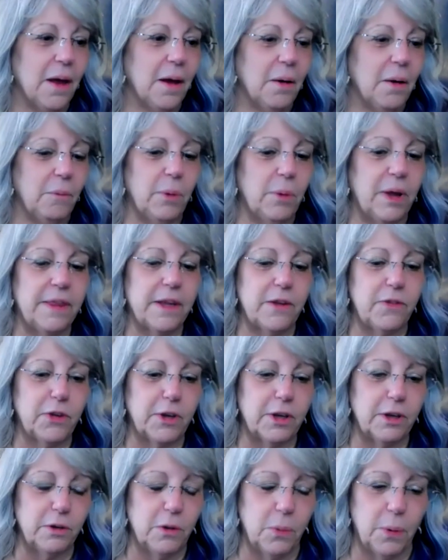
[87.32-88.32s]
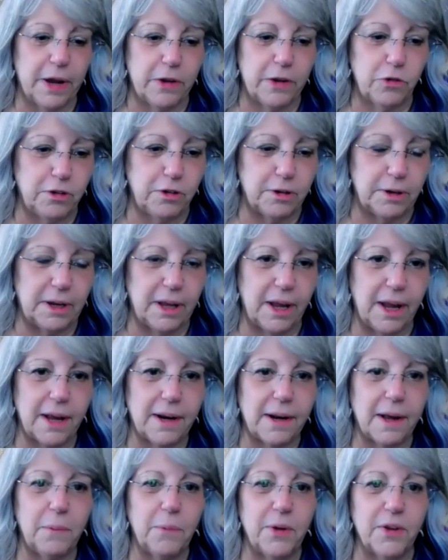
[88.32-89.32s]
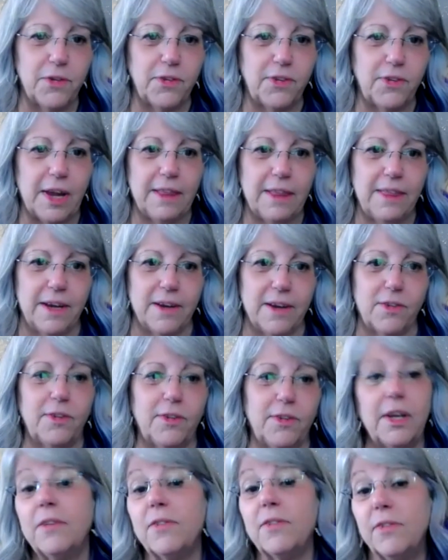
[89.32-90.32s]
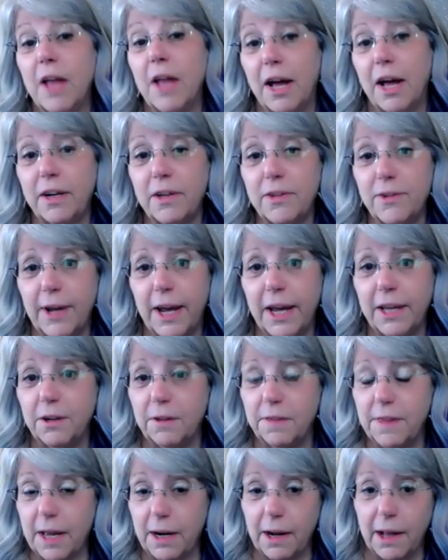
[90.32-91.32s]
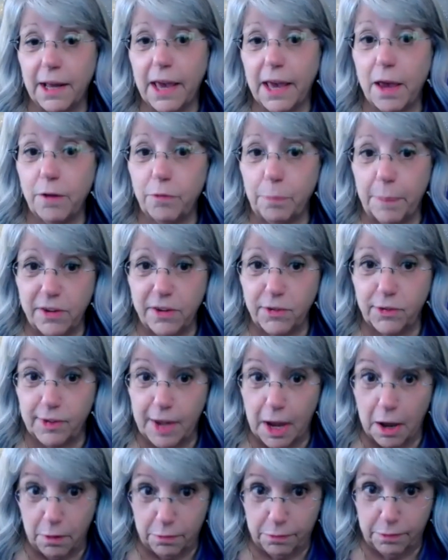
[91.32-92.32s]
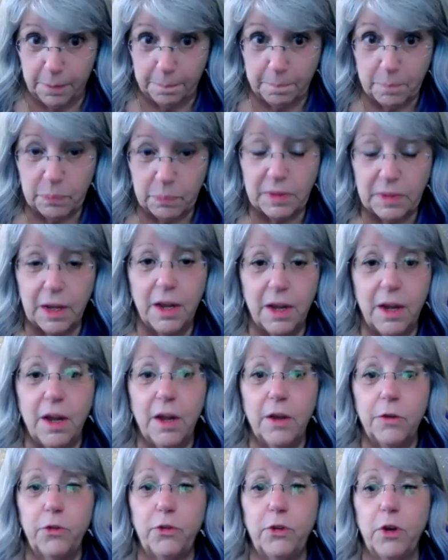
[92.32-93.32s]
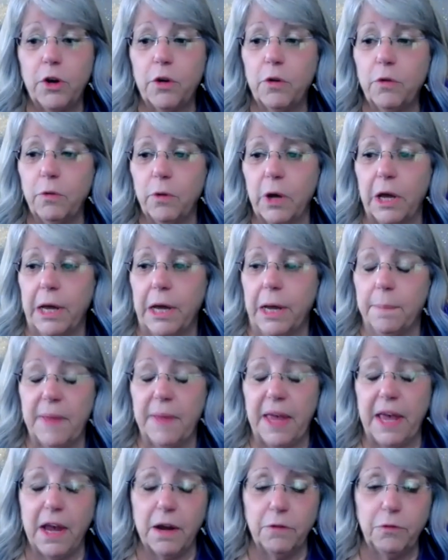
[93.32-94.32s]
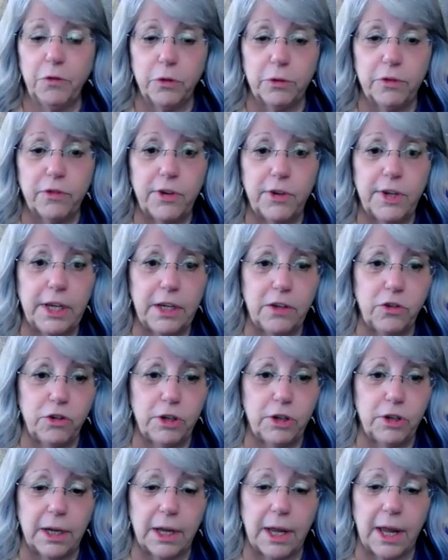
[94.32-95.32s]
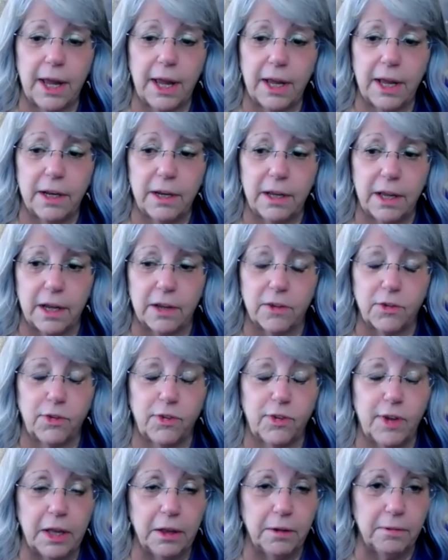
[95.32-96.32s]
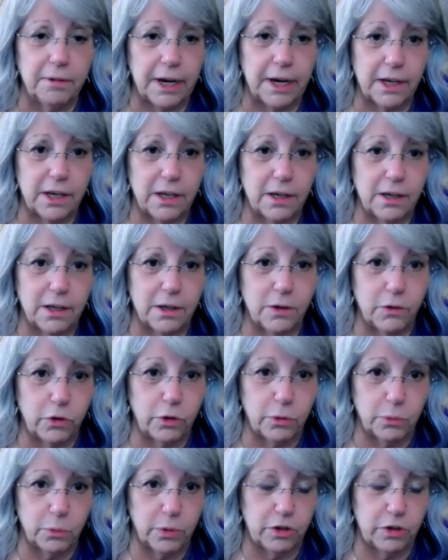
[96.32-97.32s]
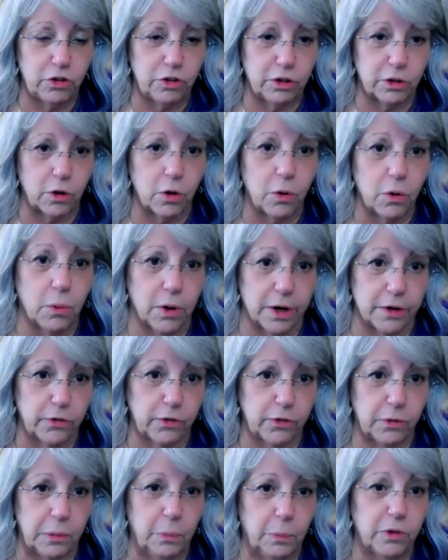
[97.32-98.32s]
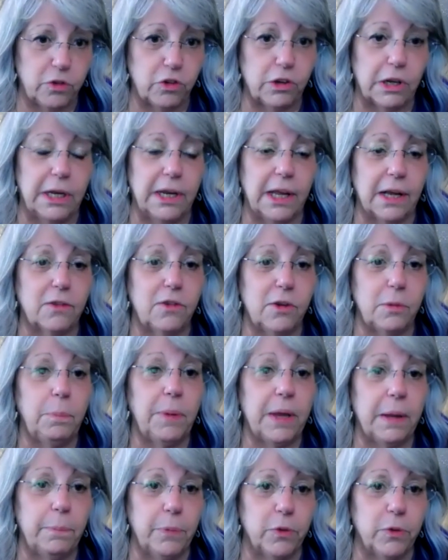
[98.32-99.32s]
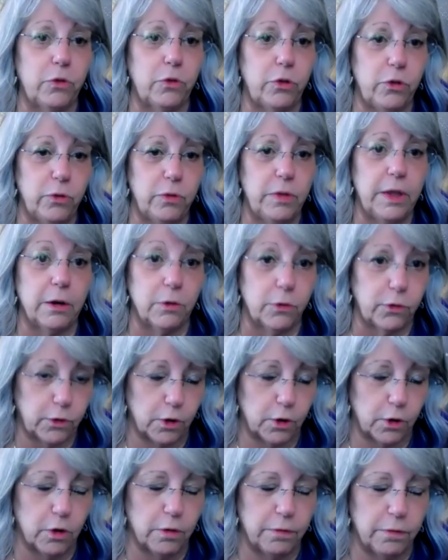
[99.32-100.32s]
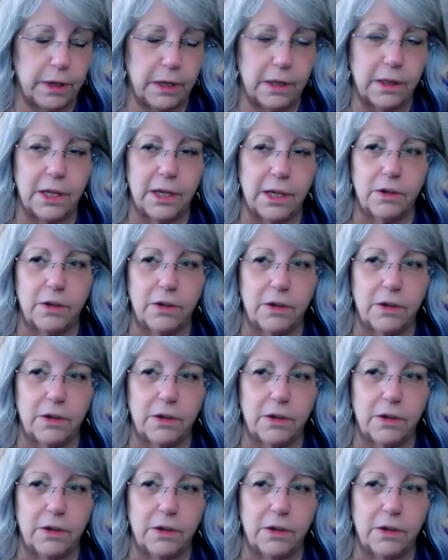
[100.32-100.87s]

Well, that's a good question. And I will say this, it's not a title that I gave myself. So after teaching an accelerated intuition course, which connected people to their soul via the